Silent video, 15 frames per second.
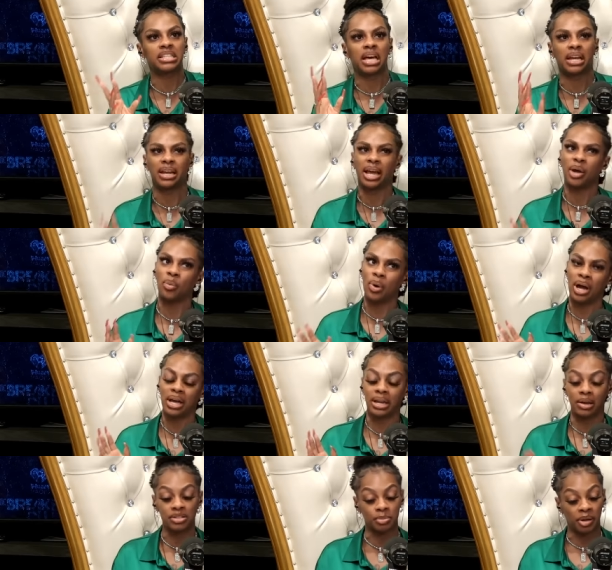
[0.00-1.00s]
kind of like, what?
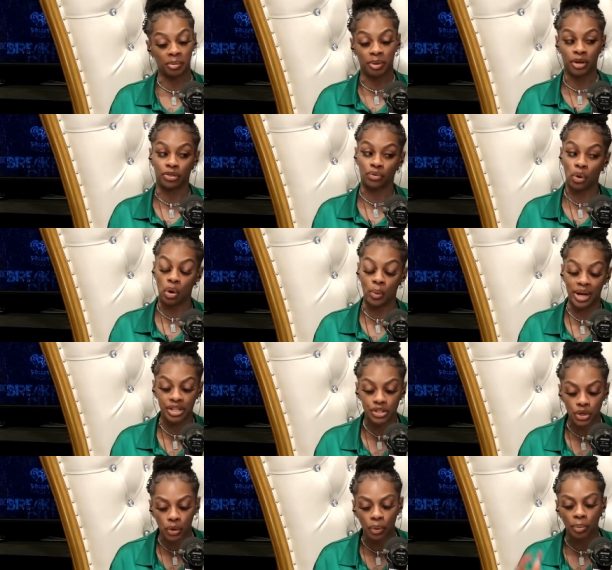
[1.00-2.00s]
And I was about to be a throwaway,
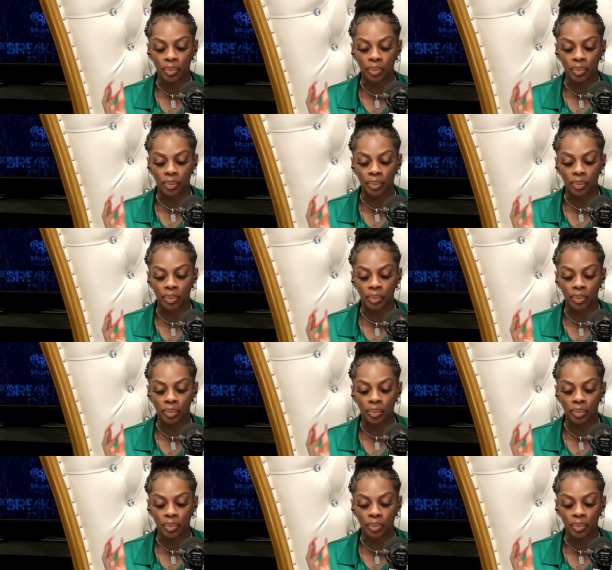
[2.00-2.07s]
too.